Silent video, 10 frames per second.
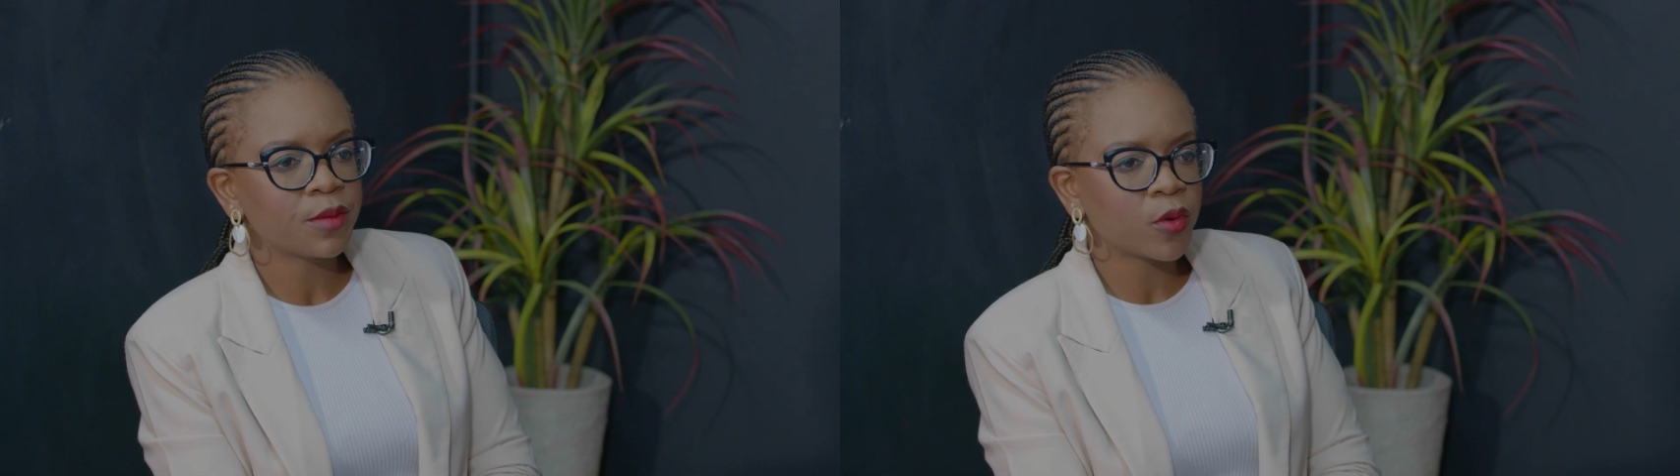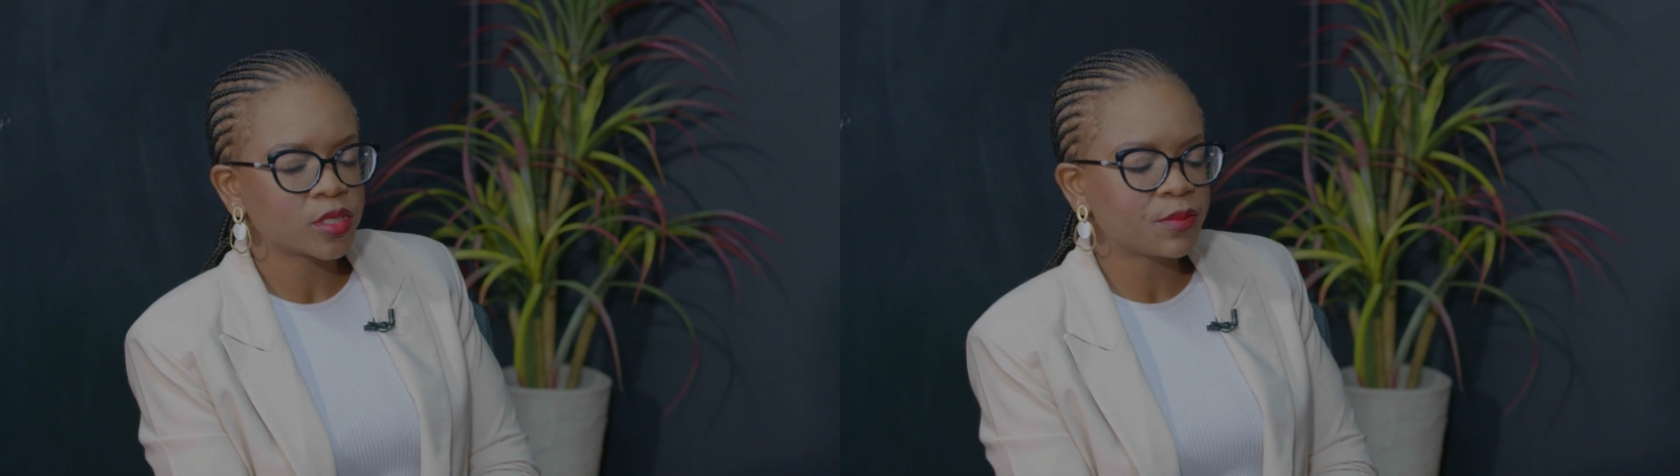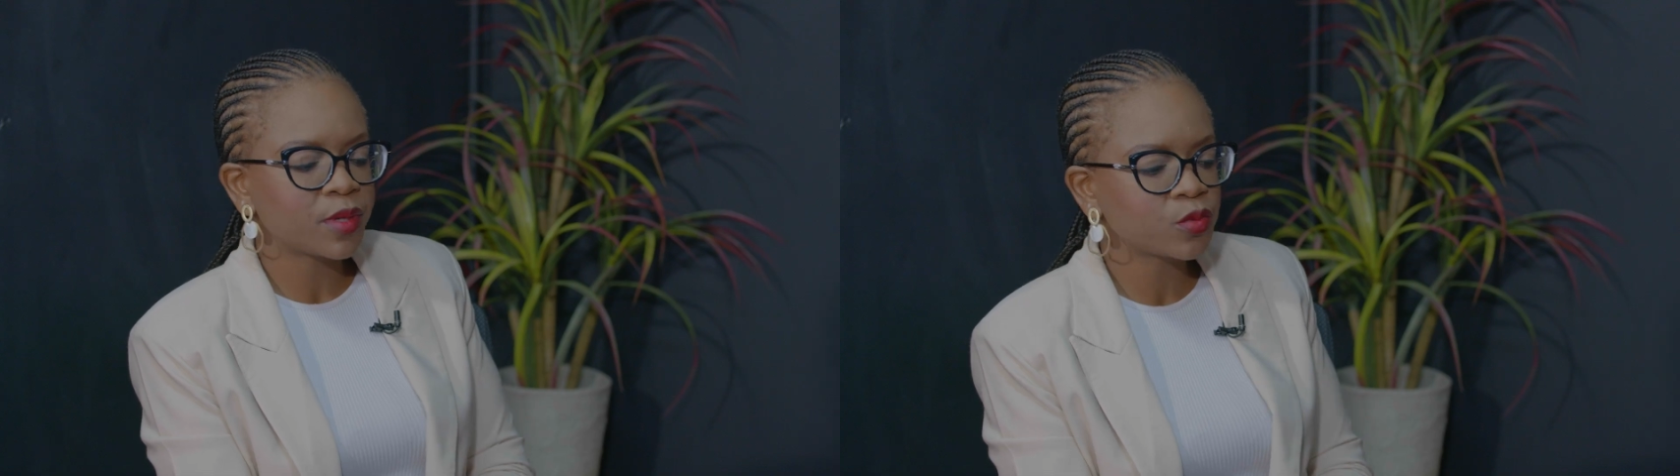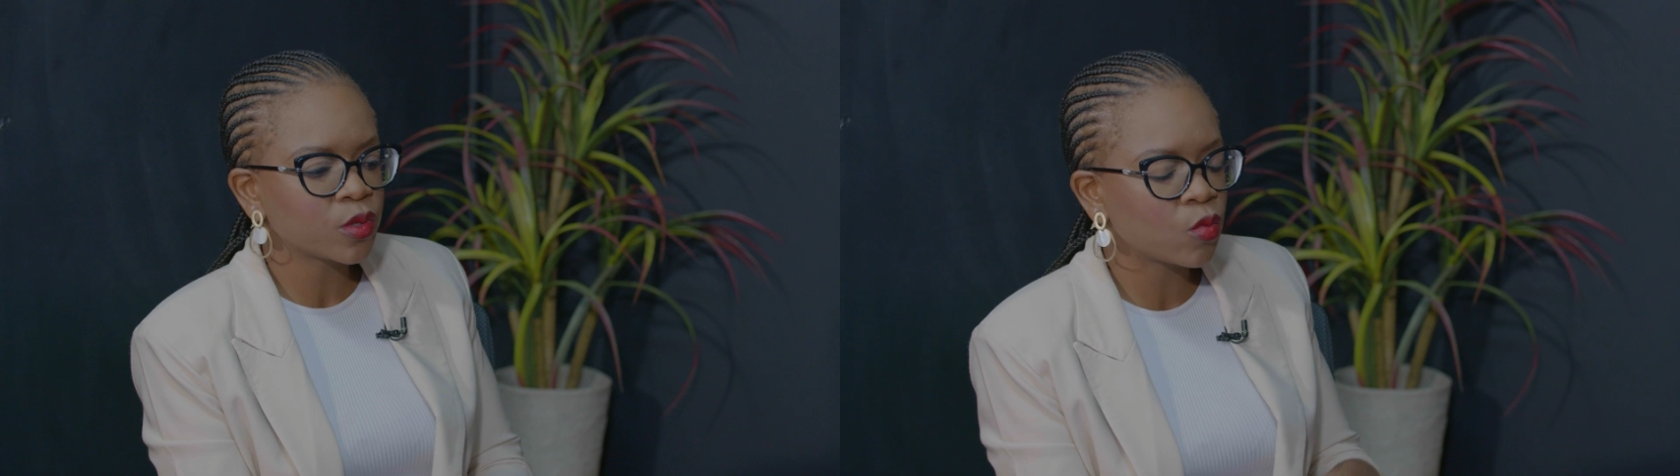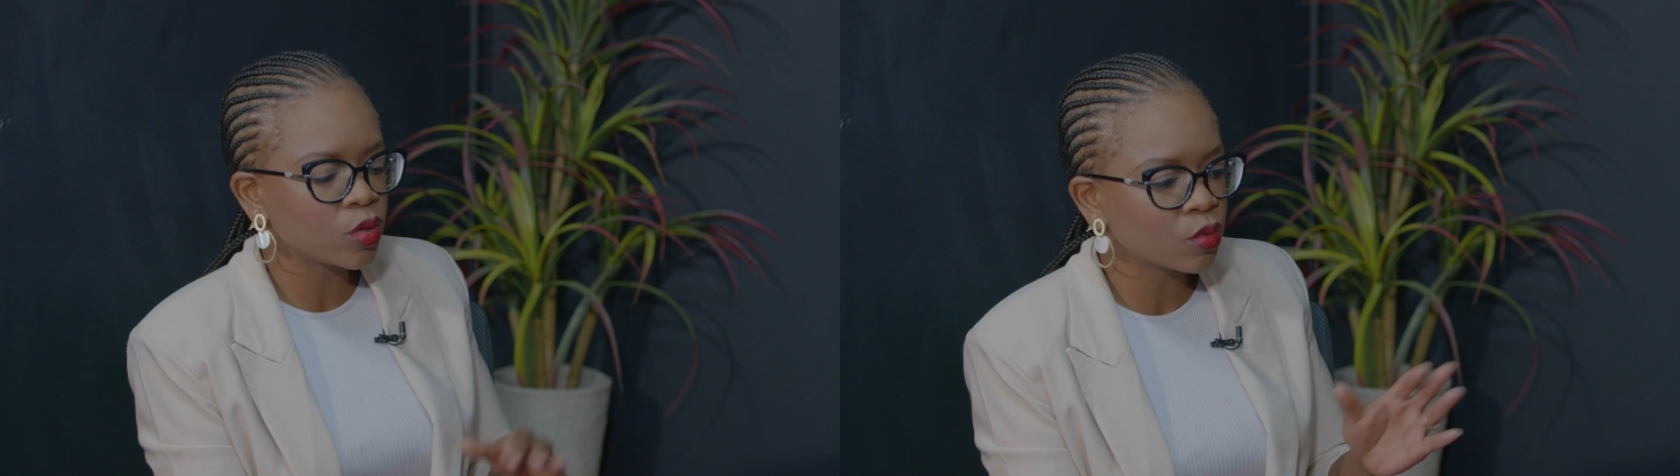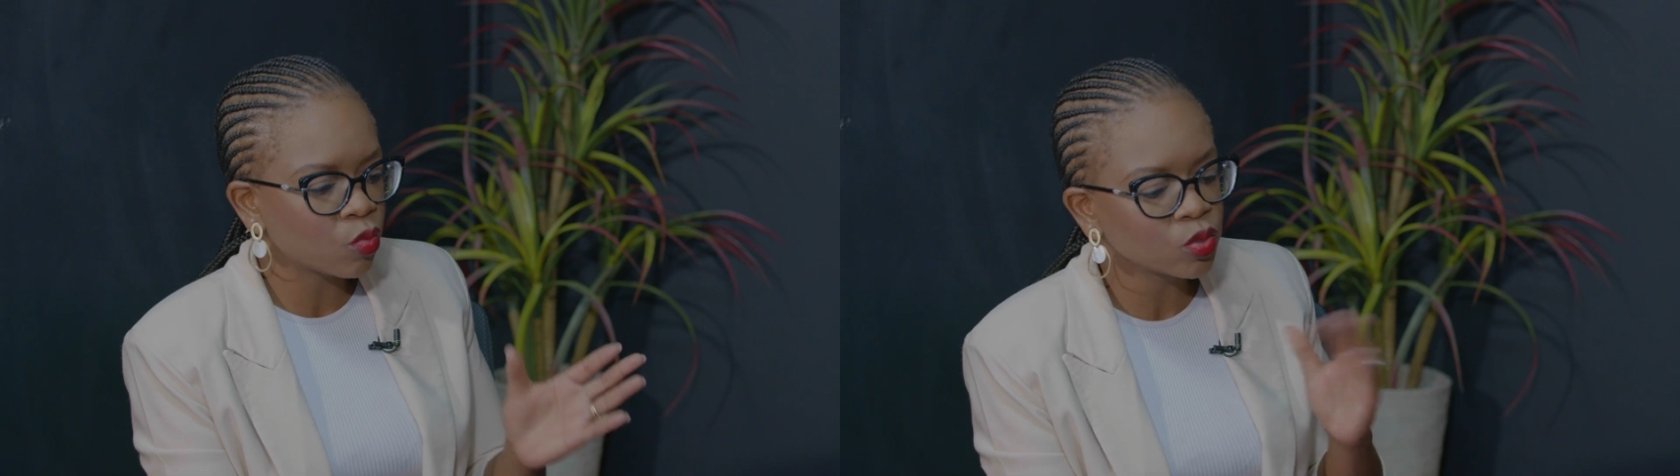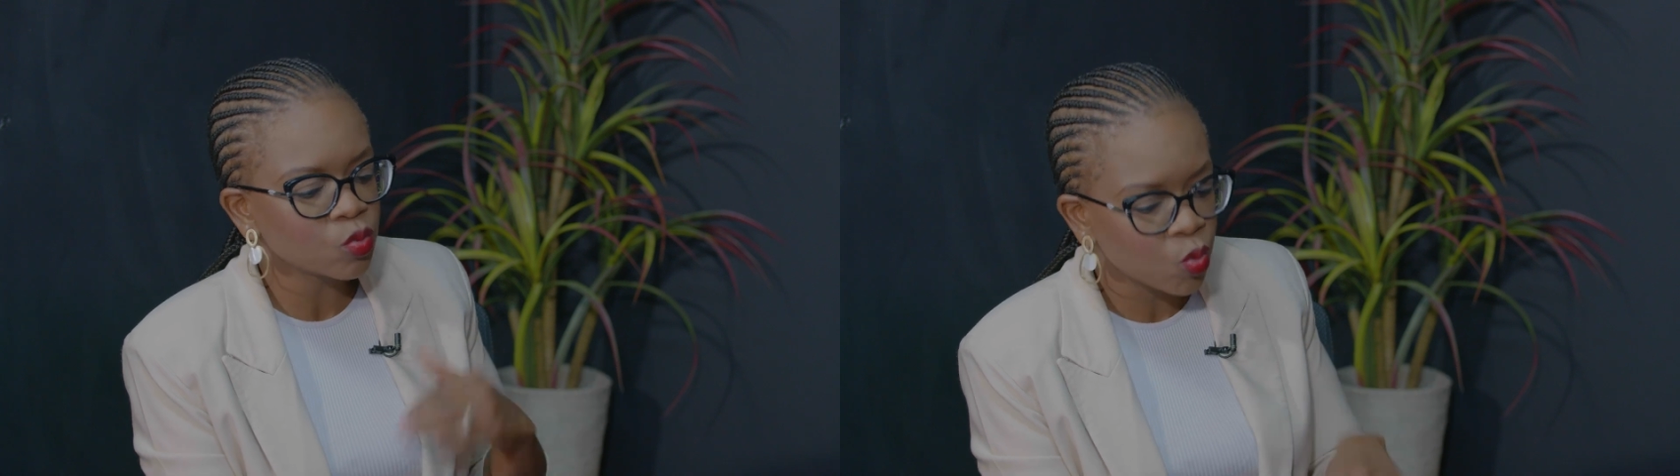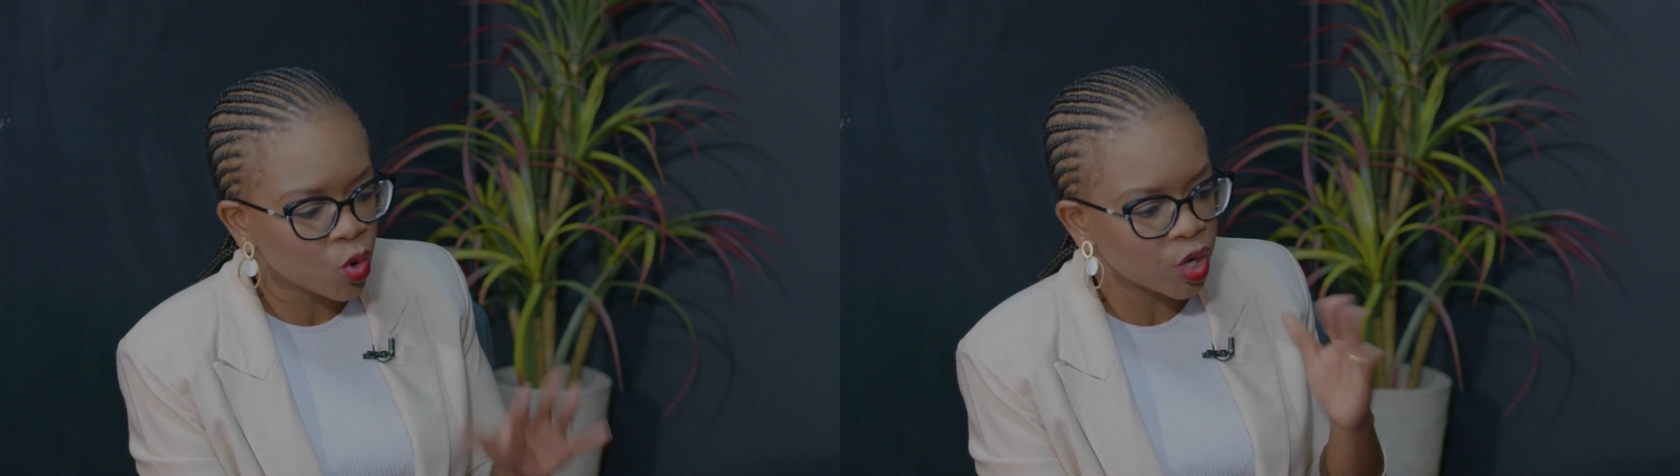important, but we'll
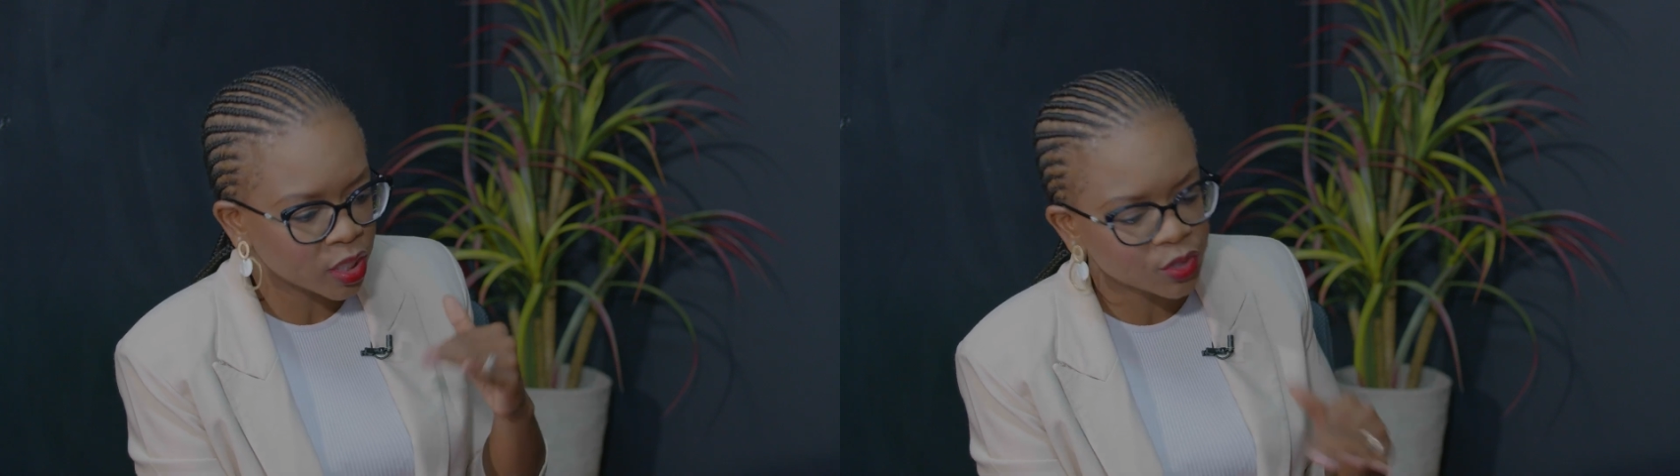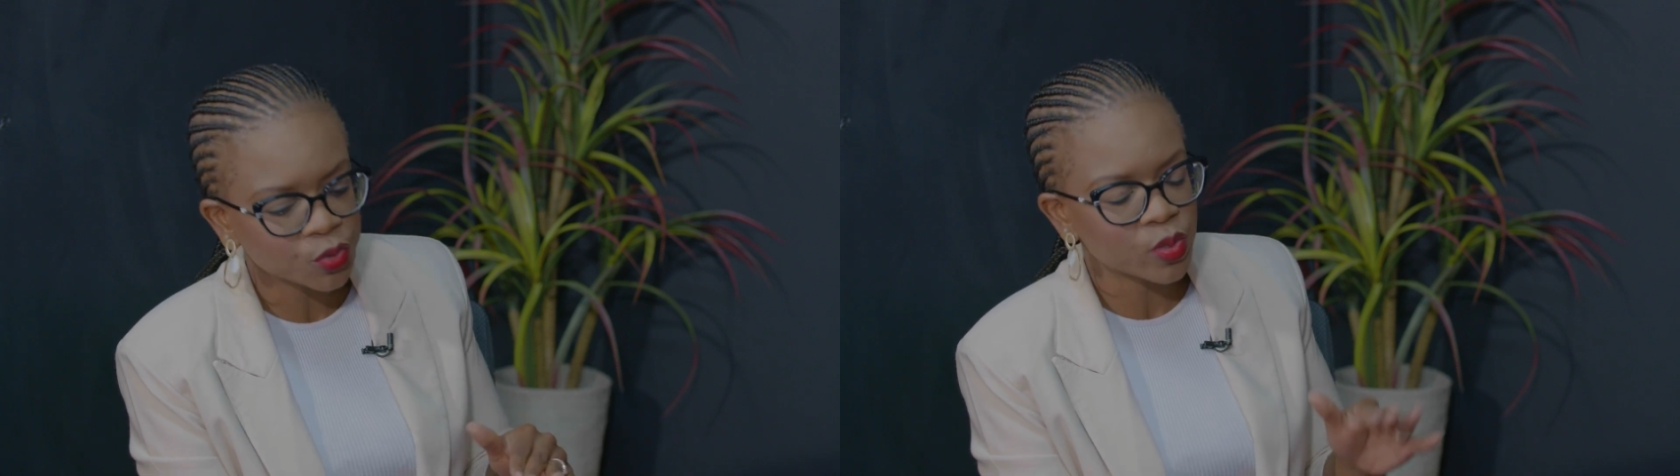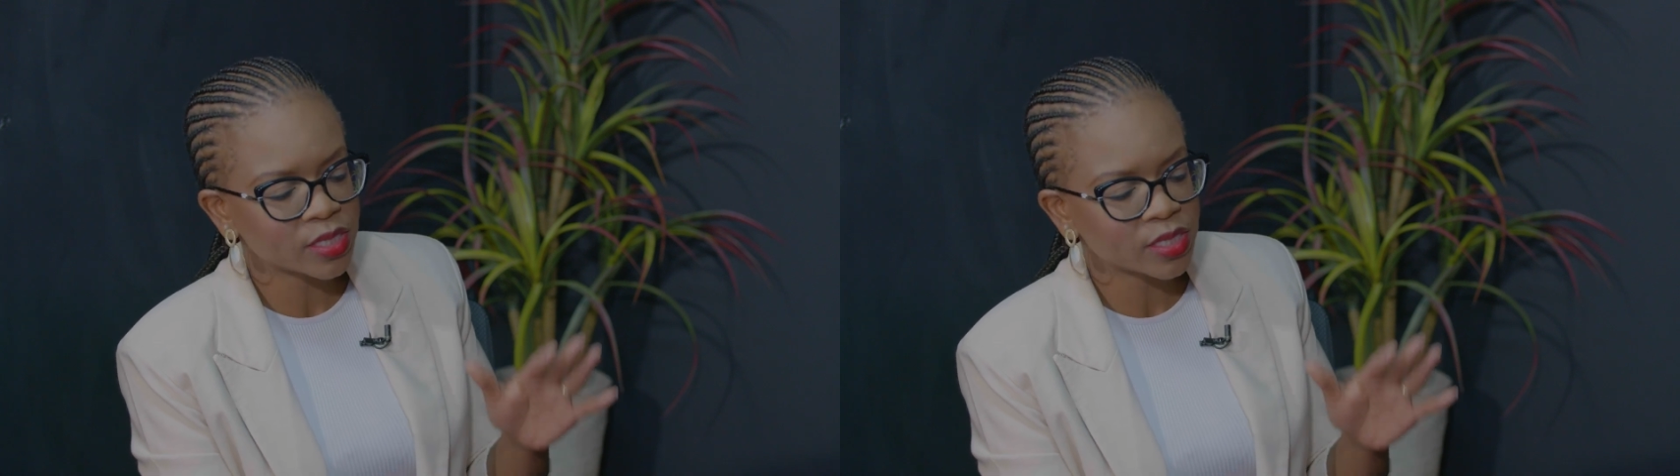work through